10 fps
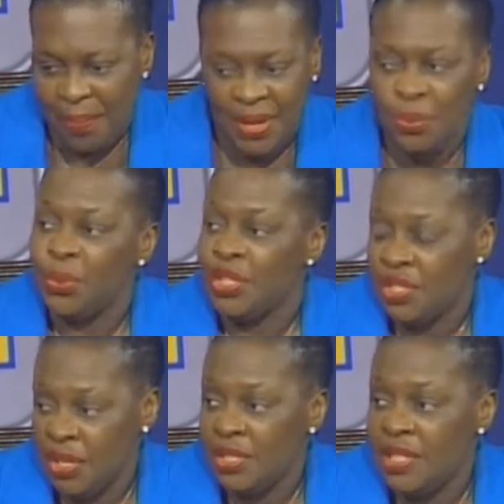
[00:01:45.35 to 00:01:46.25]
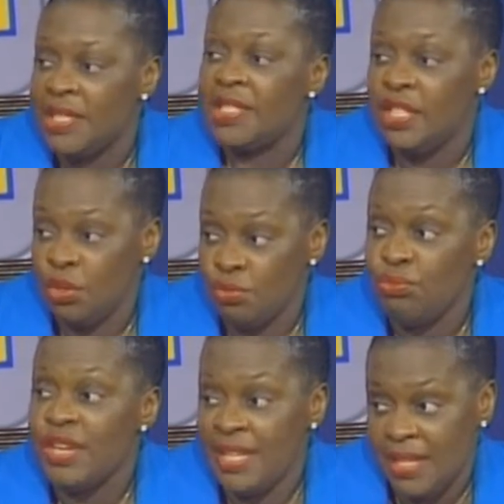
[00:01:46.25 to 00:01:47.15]
but we're certainly still
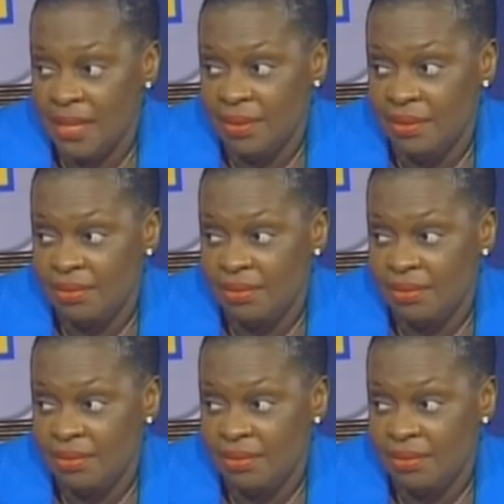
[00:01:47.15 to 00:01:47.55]
reeling